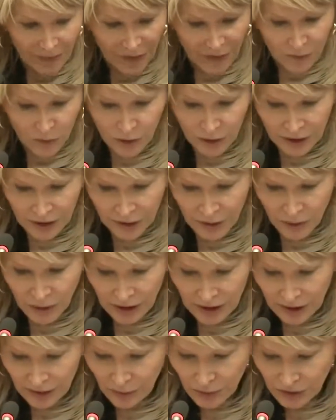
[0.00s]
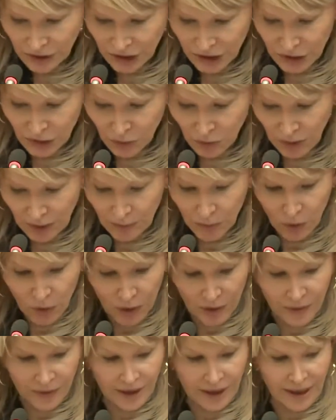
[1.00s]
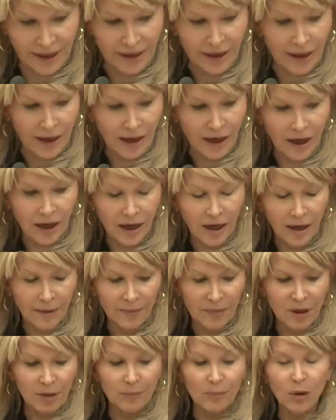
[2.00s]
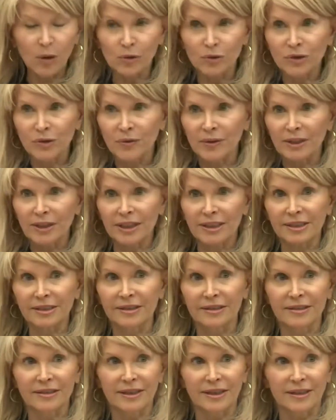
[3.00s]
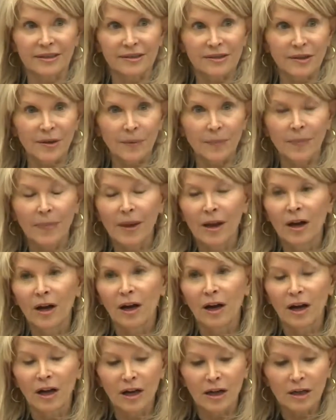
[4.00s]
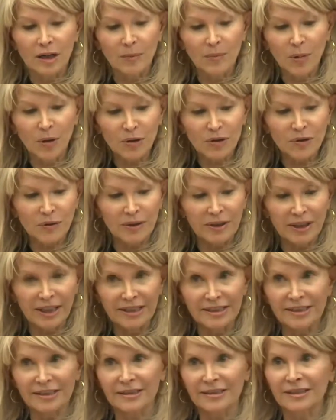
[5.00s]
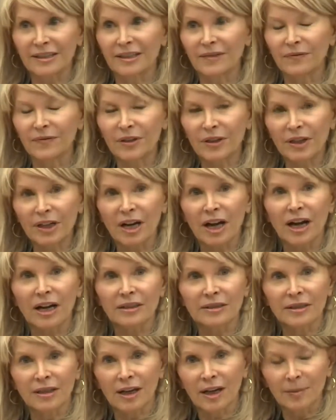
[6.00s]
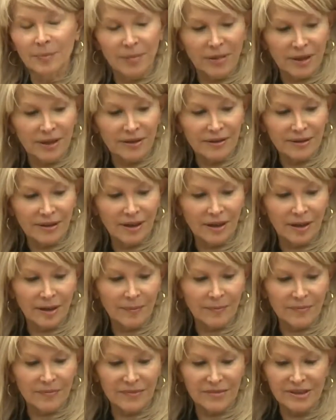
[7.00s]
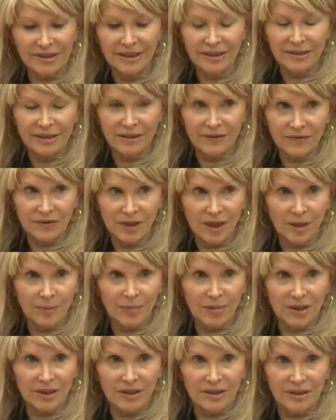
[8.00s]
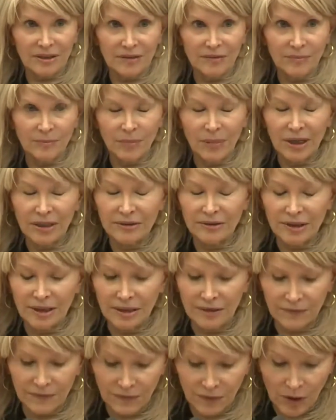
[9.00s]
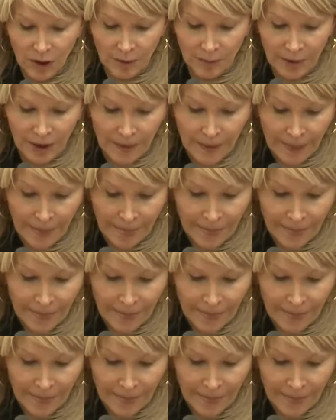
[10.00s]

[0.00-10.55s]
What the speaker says: Really quickly, we'll just do one more thing, compulsory licensing. So compulsory licensing, very hot topic, sensitive topic in biotech and pharma.